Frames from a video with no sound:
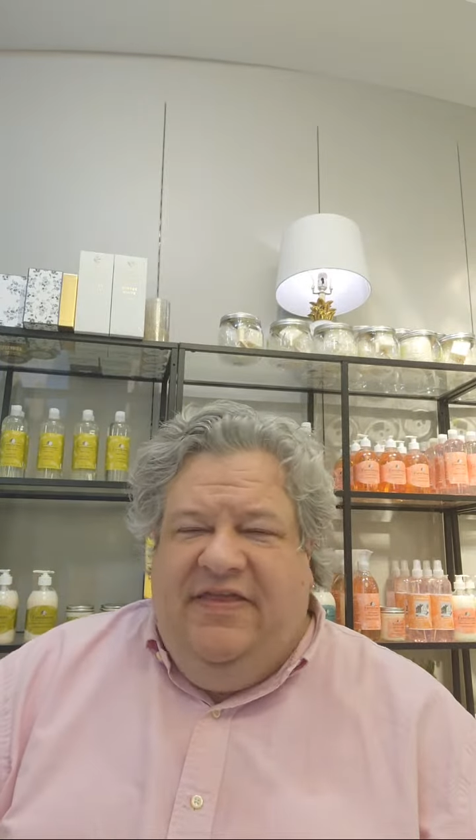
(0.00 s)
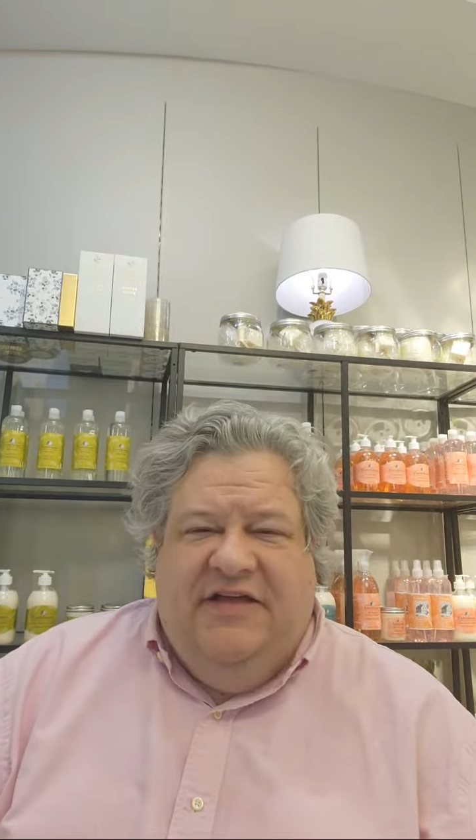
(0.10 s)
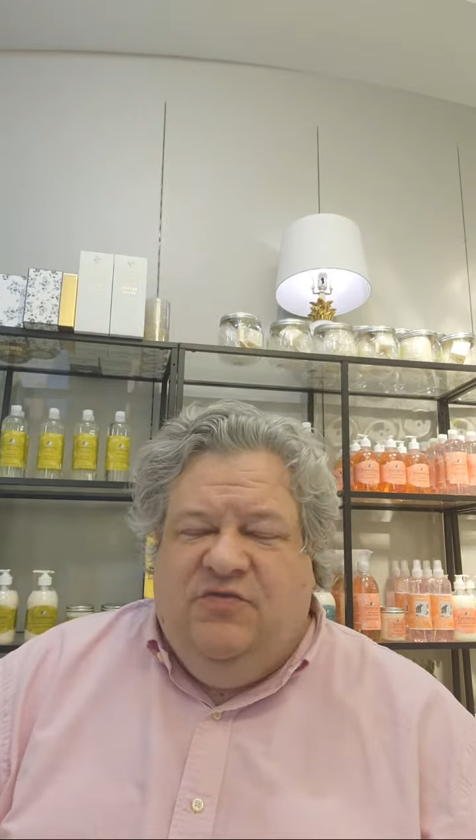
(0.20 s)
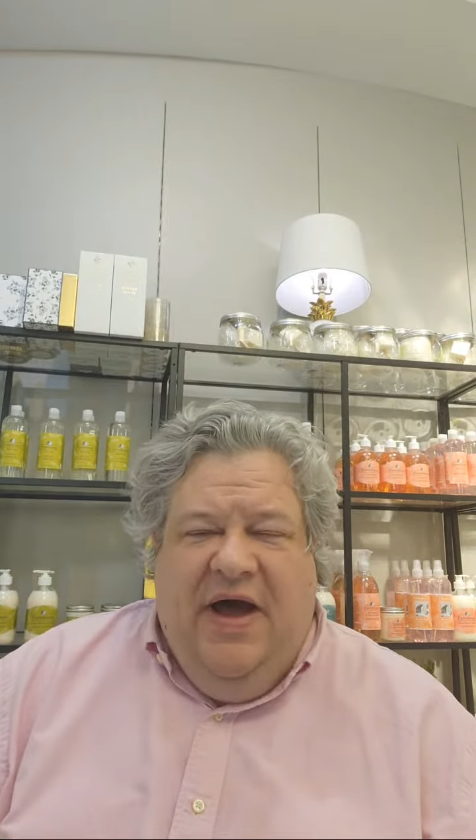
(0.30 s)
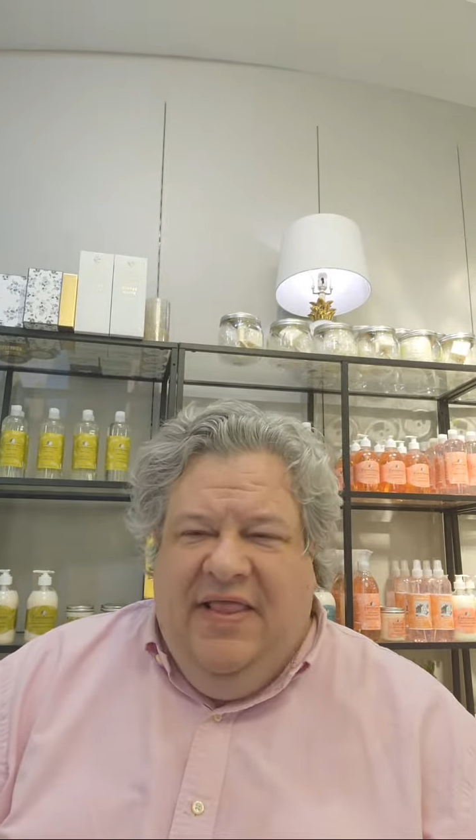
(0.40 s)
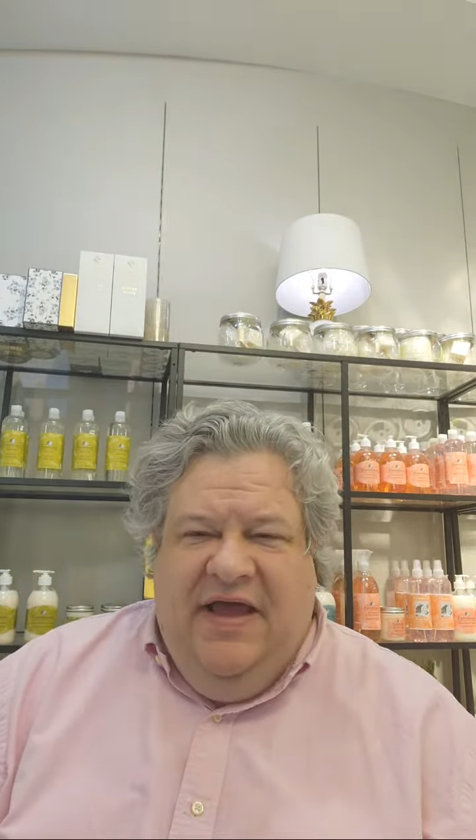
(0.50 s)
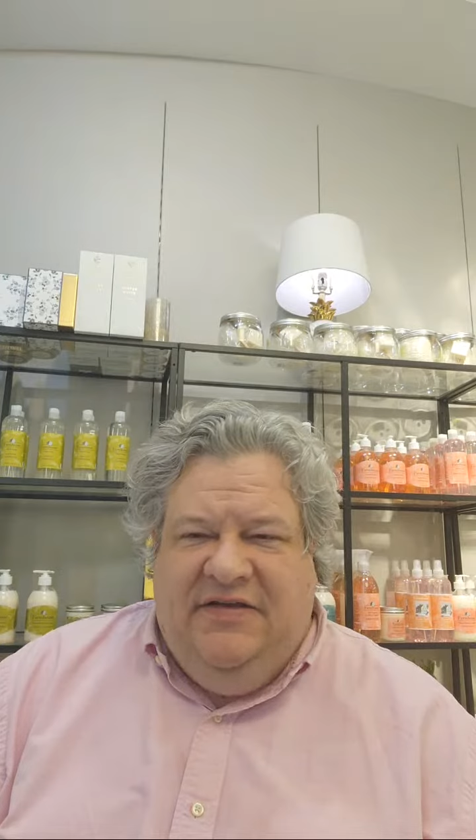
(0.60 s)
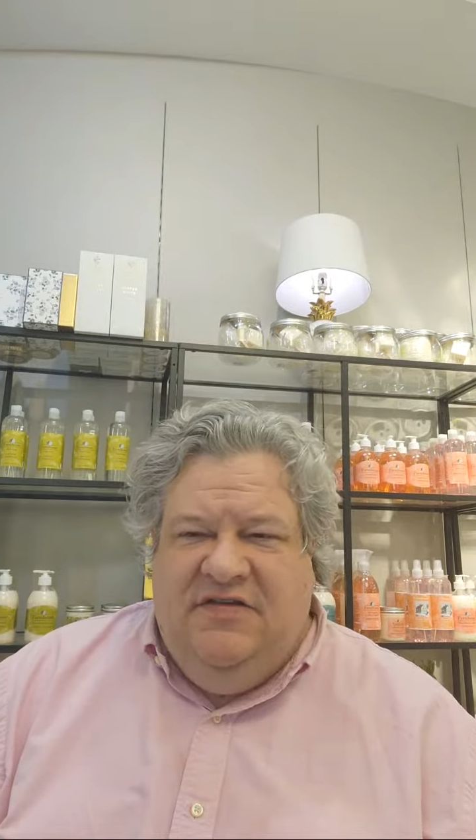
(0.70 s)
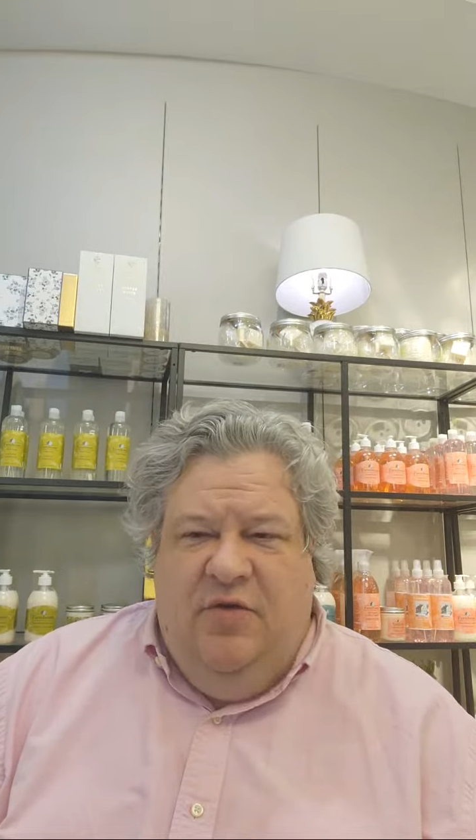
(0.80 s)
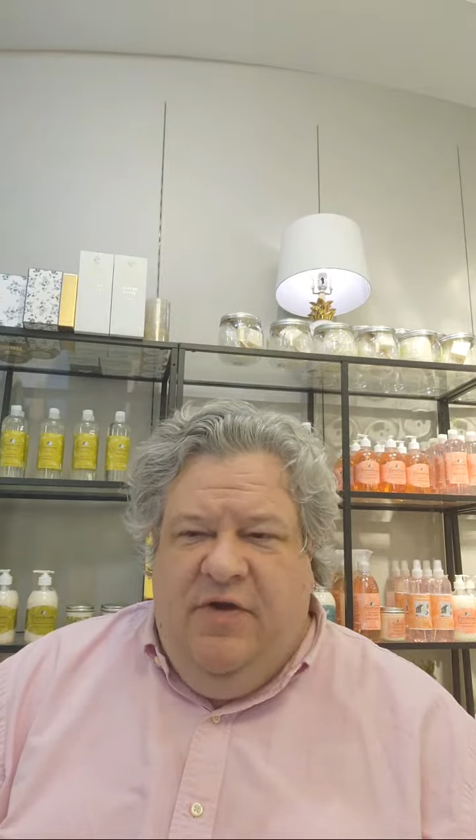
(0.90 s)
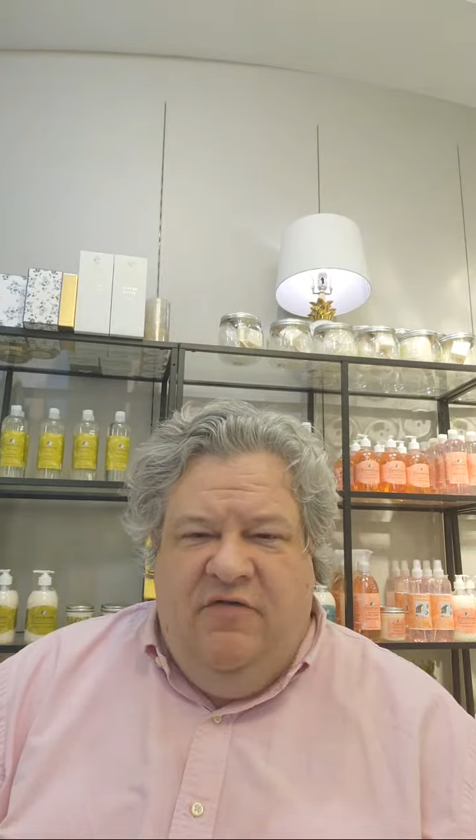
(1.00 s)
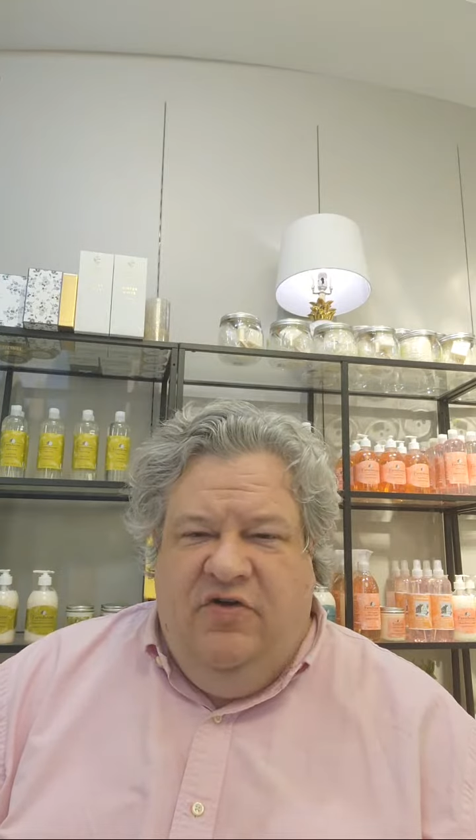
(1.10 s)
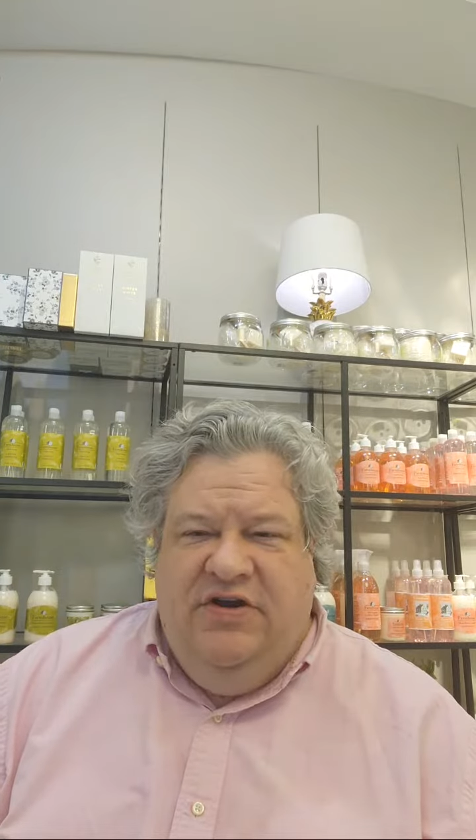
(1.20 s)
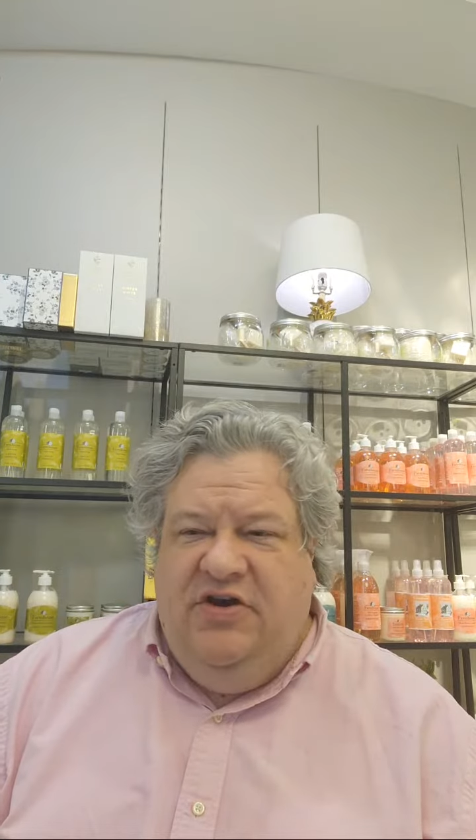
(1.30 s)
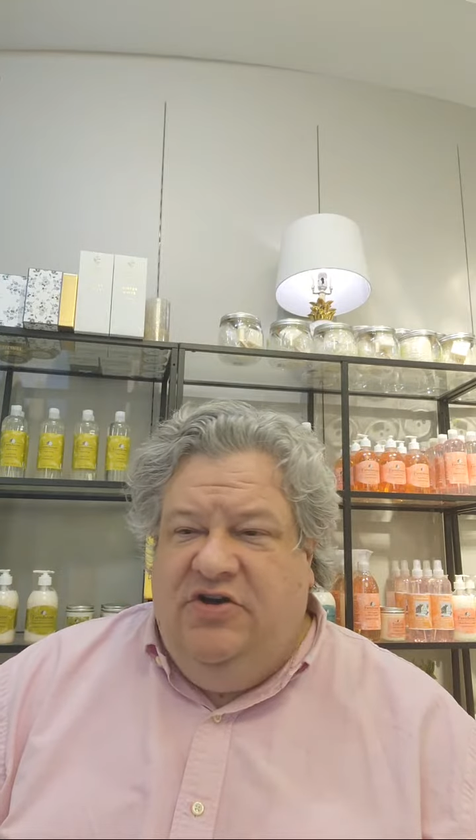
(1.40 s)
That's why I like soap over
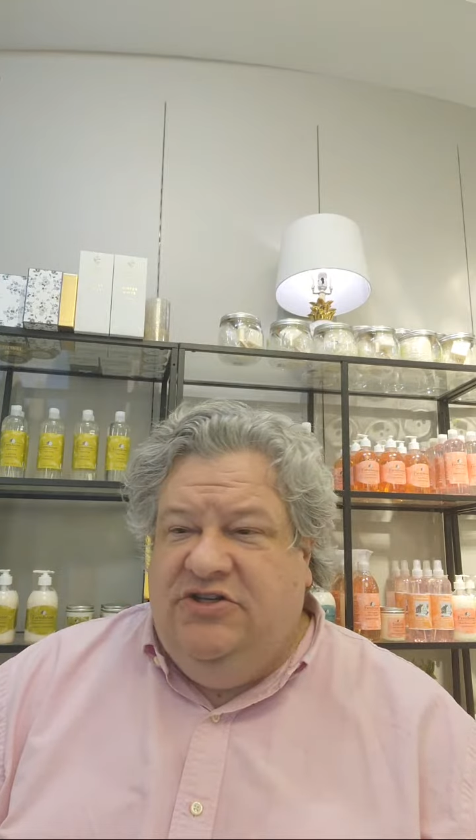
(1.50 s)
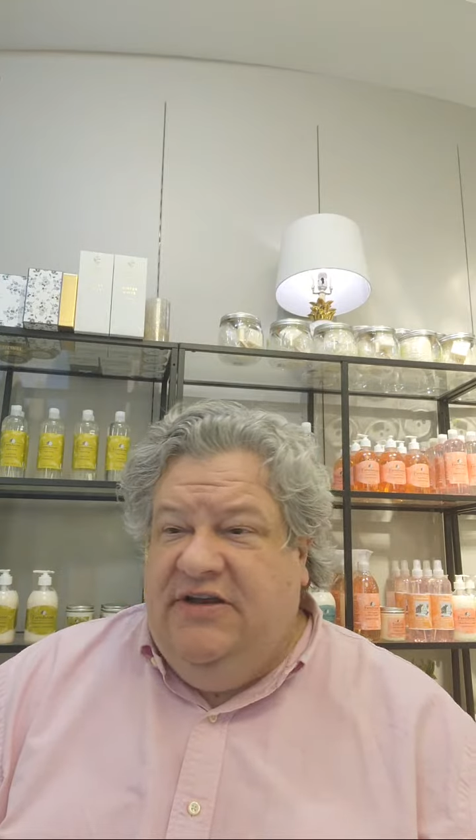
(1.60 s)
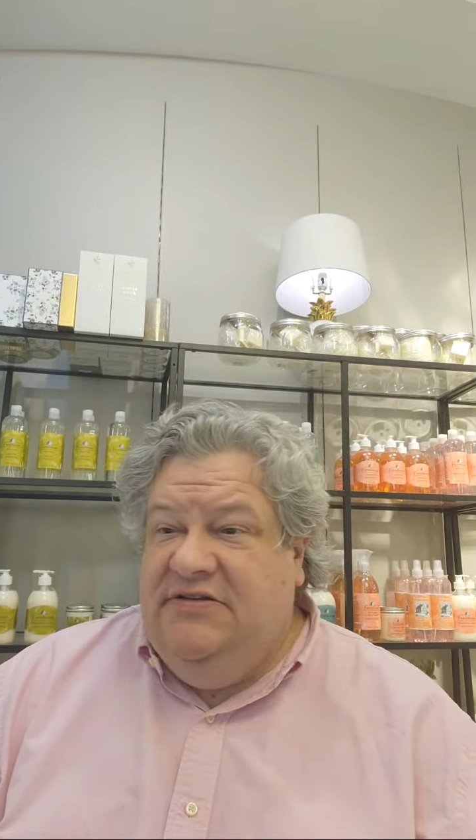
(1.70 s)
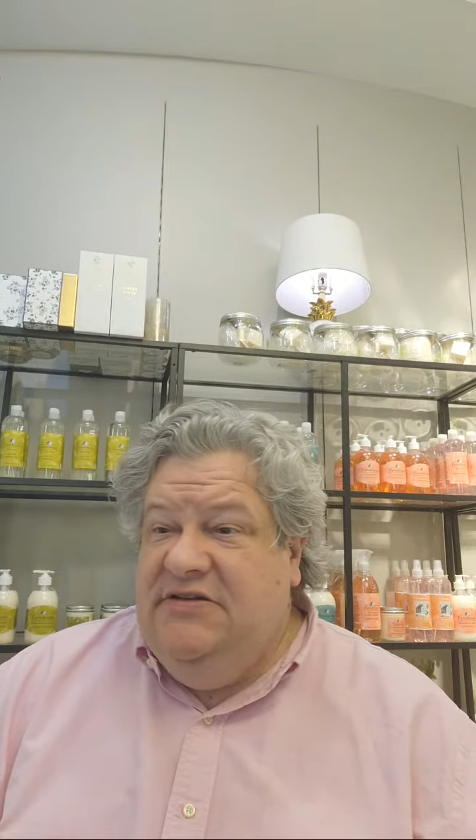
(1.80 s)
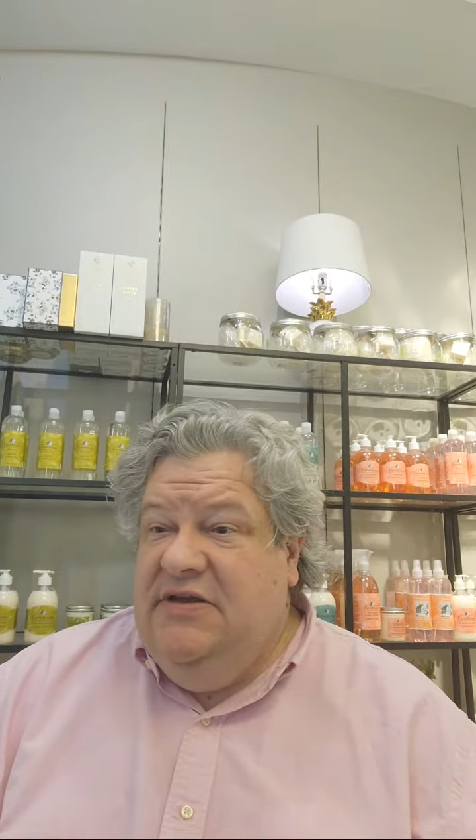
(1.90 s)
detergent.